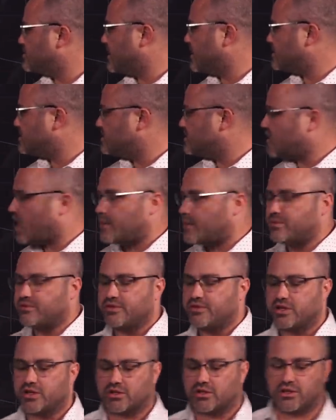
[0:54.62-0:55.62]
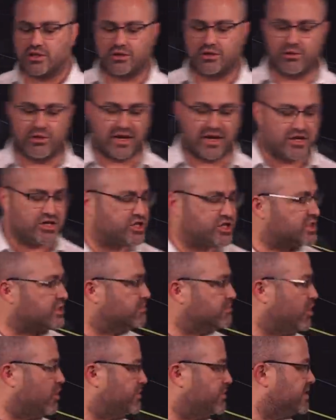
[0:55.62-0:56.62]
So that's the top of the current range at the
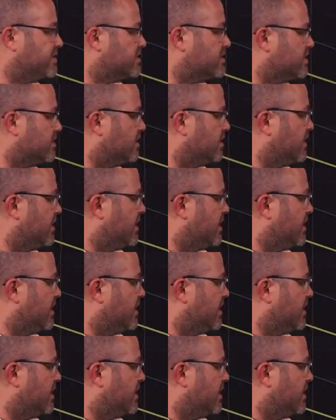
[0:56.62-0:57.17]
moment.